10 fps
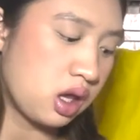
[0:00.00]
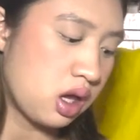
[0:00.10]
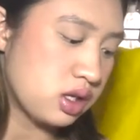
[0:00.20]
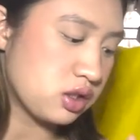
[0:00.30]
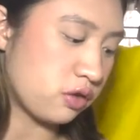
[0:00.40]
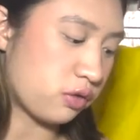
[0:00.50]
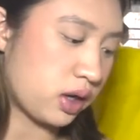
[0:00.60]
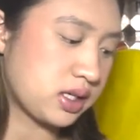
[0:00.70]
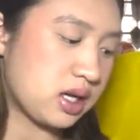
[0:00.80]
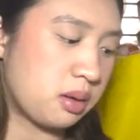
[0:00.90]
So for
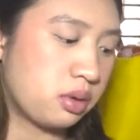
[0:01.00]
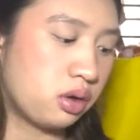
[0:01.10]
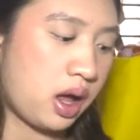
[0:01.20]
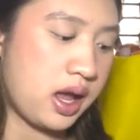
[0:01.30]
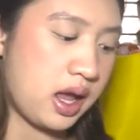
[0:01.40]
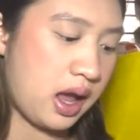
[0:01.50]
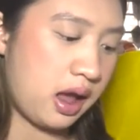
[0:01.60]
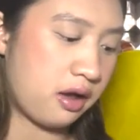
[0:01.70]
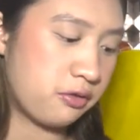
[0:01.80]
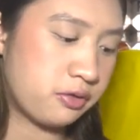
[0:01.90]
example, I
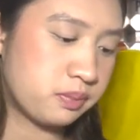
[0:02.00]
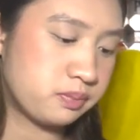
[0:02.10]
have